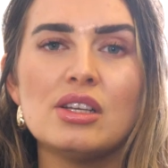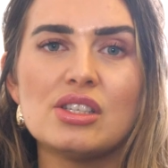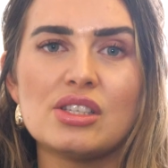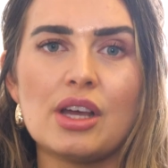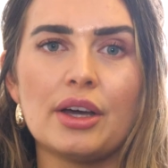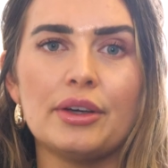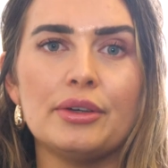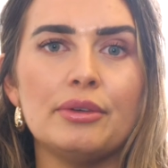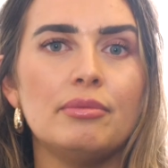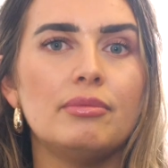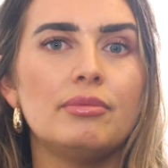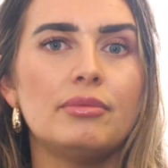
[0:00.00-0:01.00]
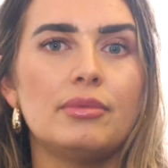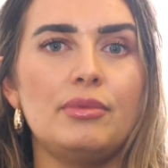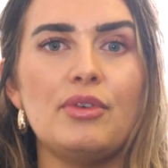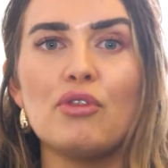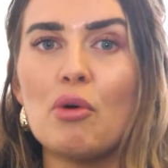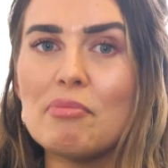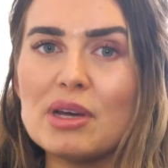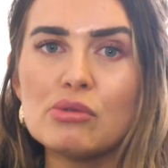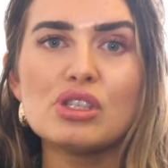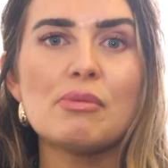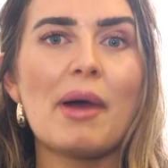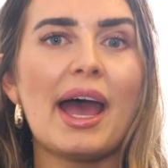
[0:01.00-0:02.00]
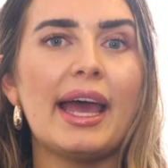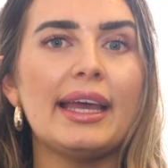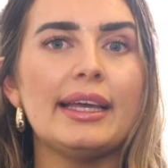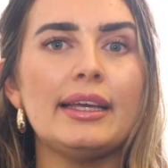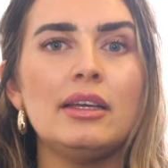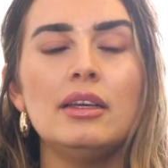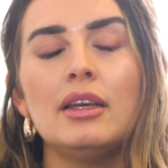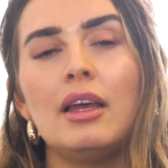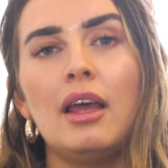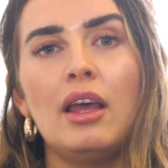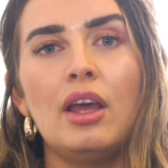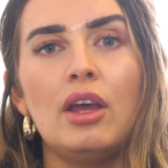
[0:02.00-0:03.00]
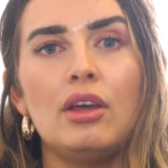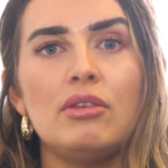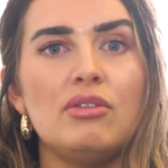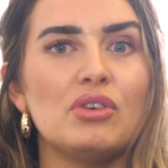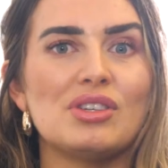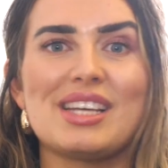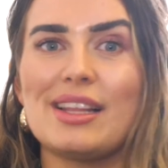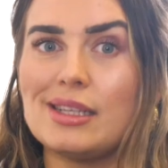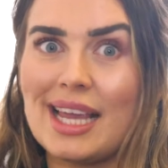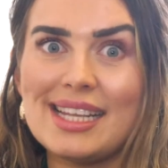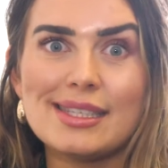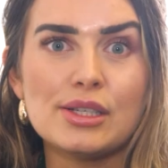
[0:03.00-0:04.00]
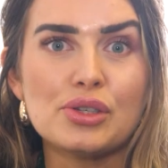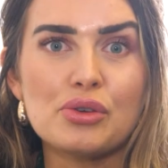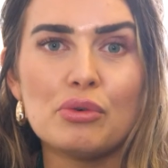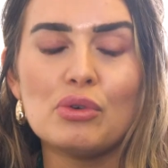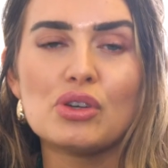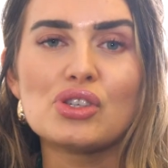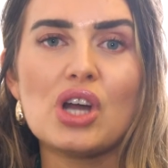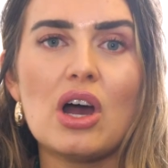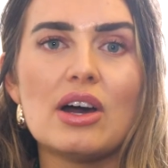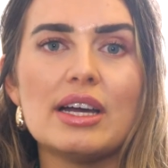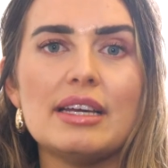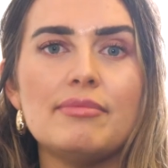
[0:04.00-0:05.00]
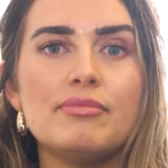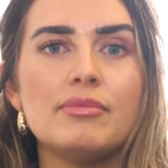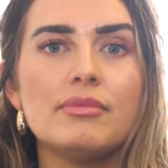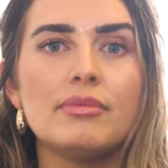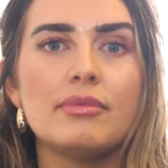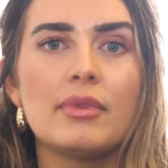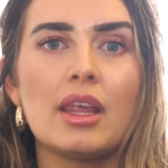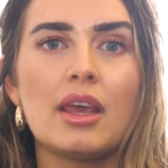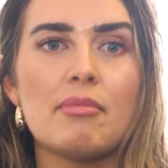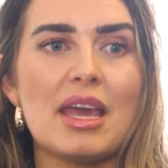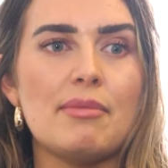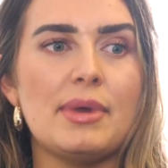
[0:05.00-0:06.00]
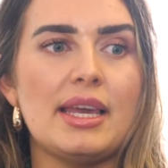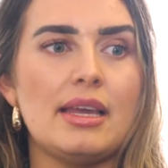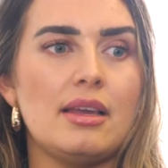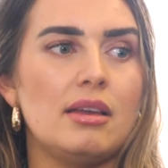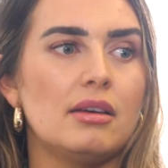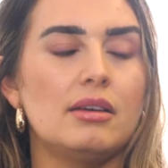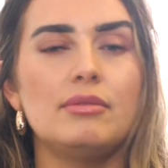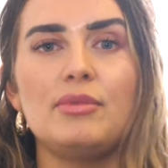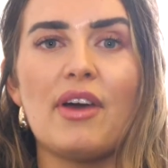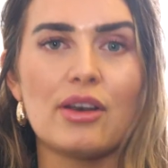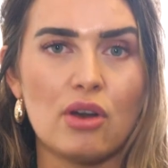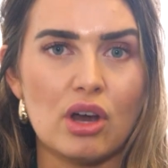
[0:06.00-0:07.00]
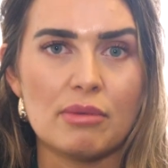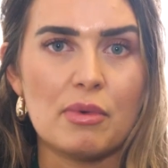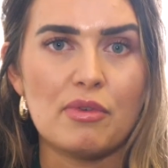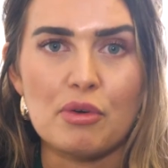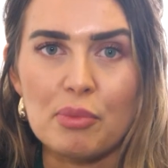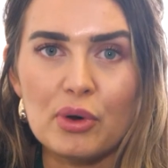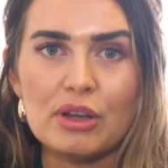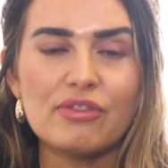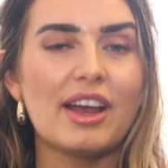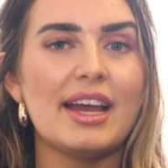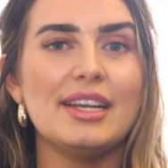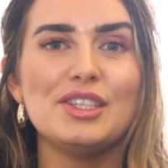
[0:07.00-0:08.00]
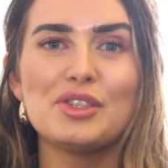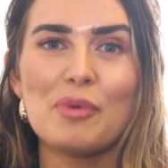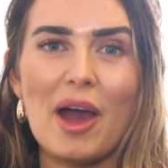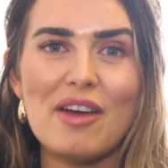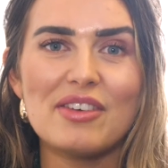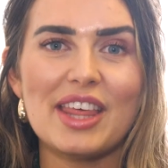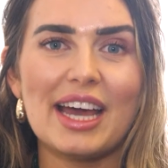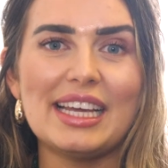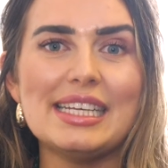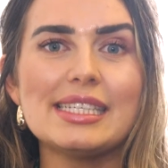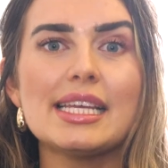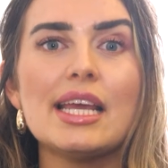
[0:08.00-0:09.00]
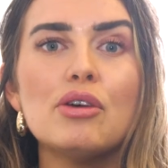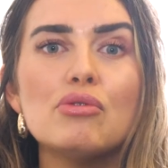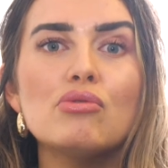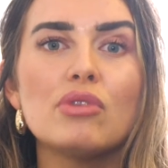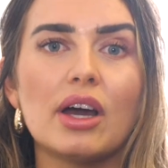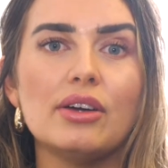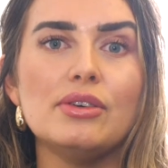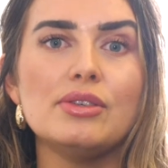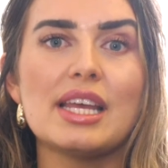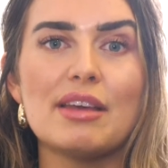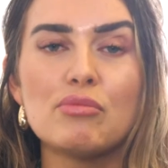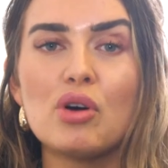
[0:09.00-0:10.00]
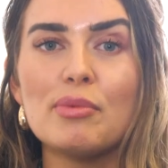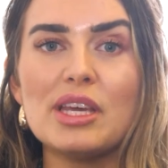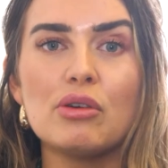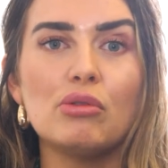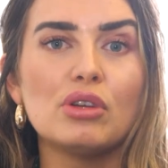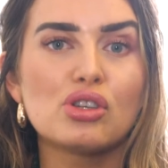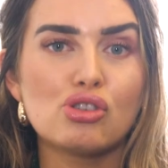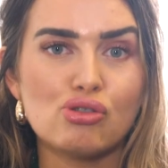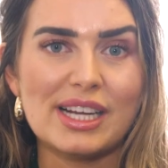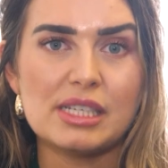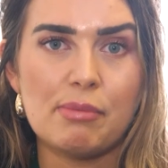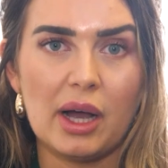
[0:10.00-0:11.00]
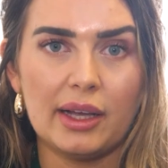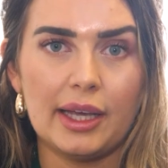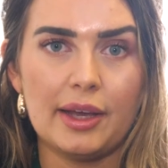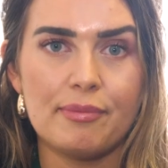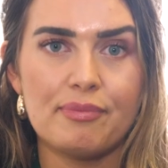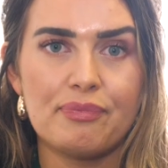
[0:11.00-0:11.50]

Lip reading: So you've got bills to pay, you've got to get the kids to school on time, maybe you've had an argument with your boyfriend, whatever that is, it all goes in what we call a stress bucket.